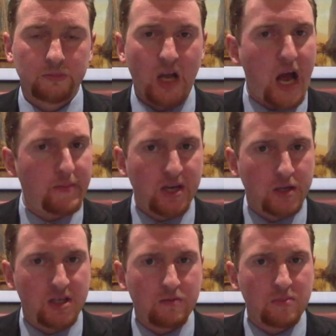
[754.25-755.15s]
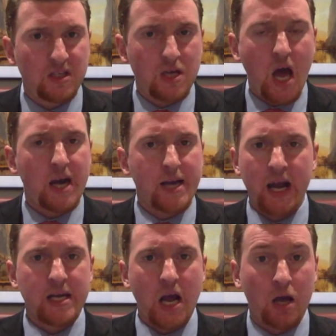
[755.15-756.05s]
Communism is not an
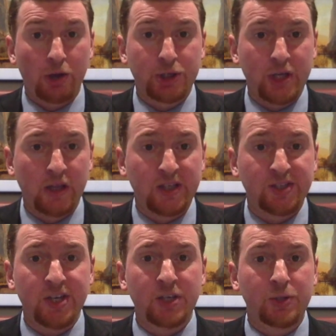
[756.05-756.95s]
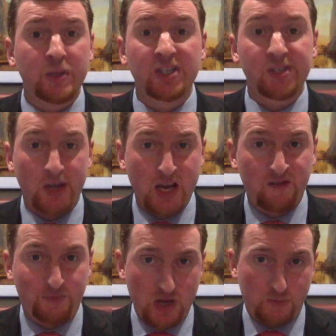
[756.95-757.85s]
ideology that seeks to
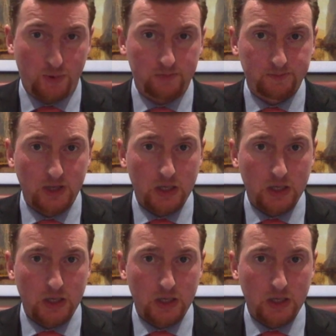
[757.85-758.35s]
enslave people.